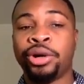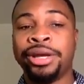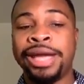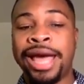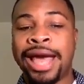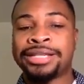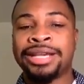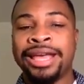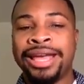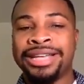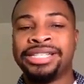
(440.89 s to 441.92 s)
He asked,
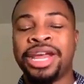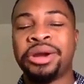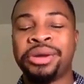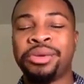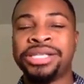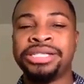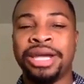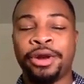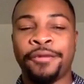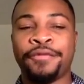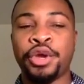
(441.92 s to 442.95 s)
is Darren Rizzi's
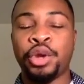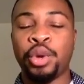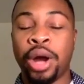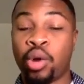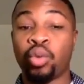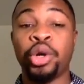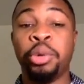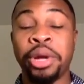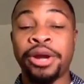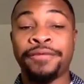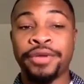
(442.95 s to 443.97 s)
interview a real
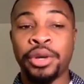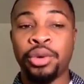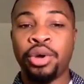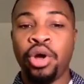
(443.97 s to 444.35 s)
interview,